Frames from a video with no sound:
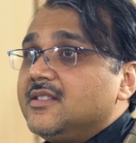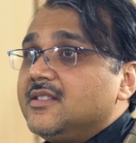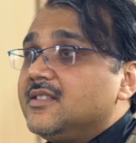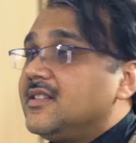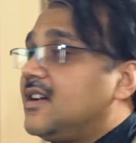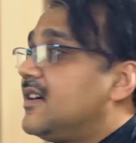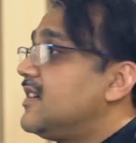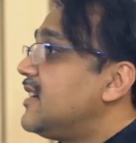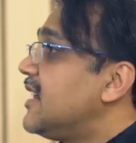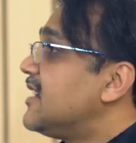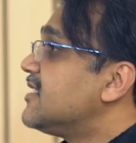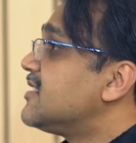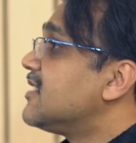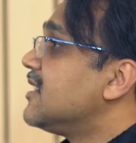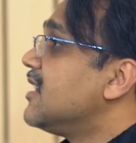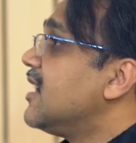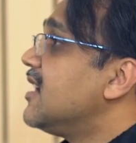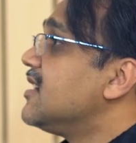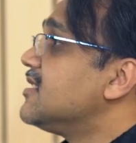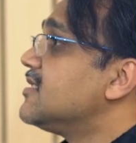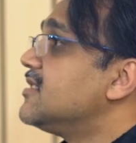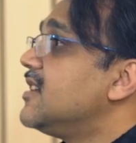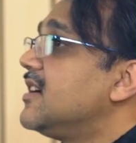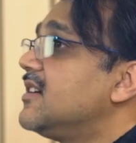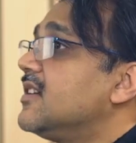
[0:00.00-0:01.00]
The
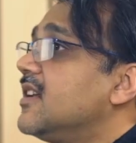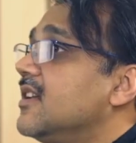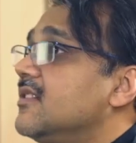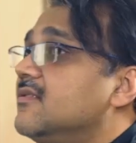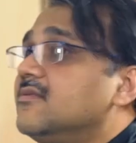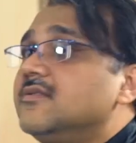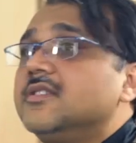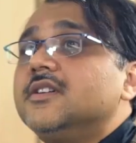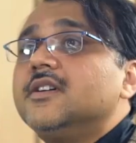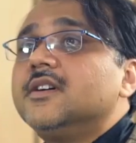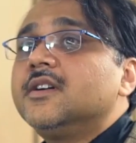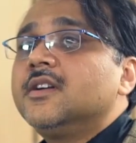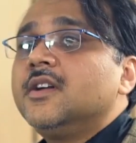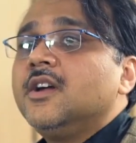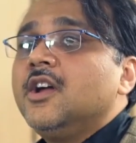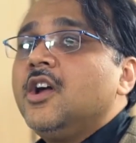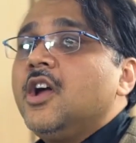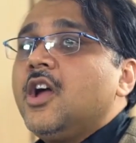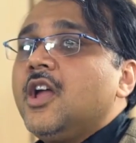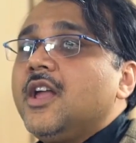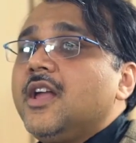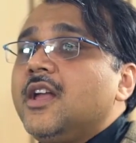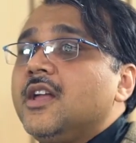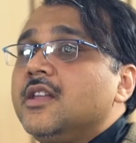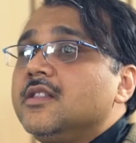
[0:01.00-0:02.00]
Teslas that can work
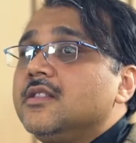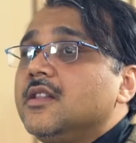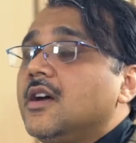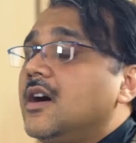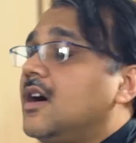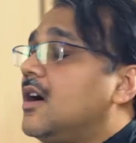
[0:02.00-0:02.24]
in